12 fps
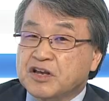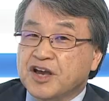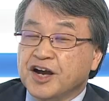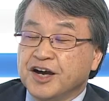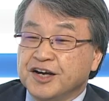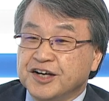
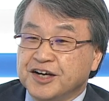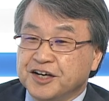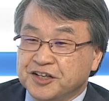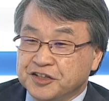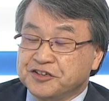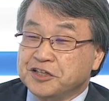
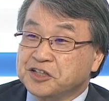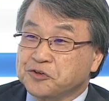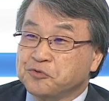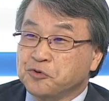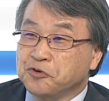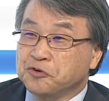Yeah, thank
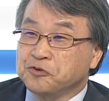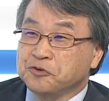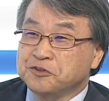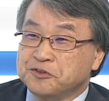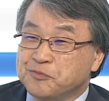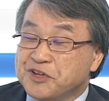you for
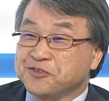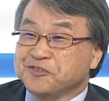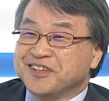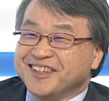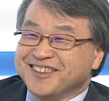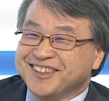
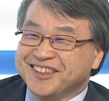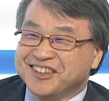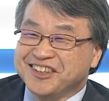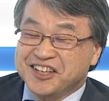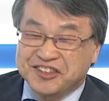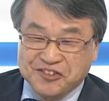mentioning
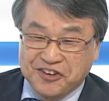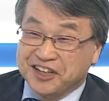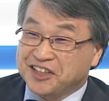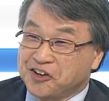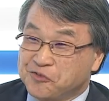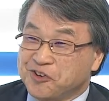the
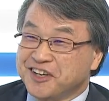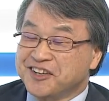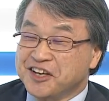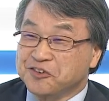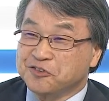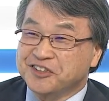father of
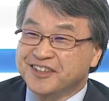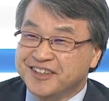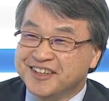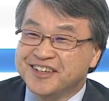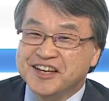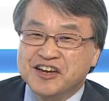
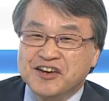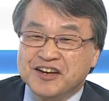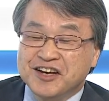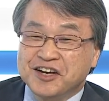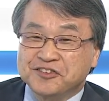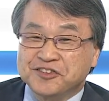LTE.
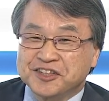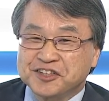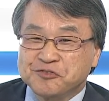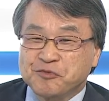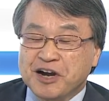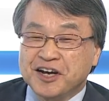
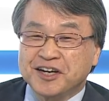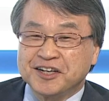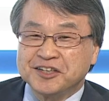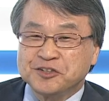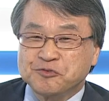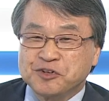Actually, my
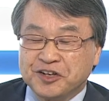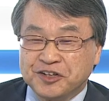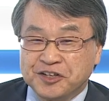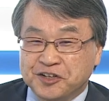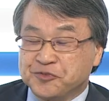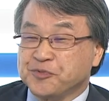
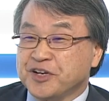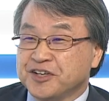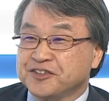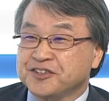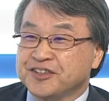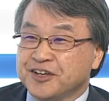
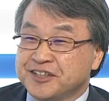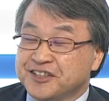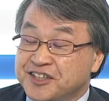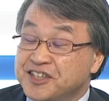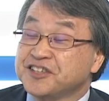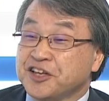experience
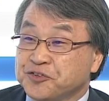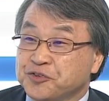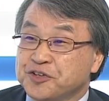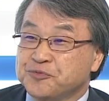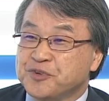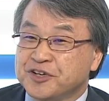in
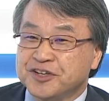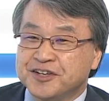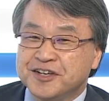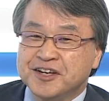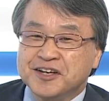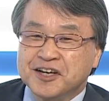industry is very
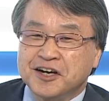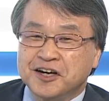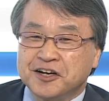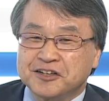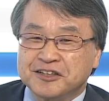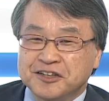
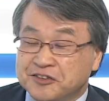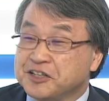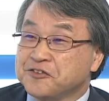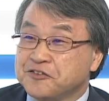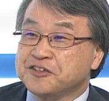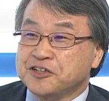
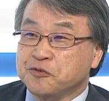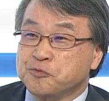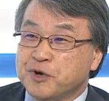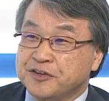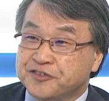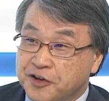key feature of
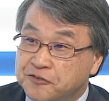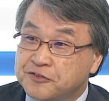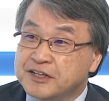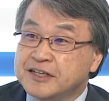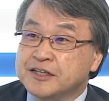myself.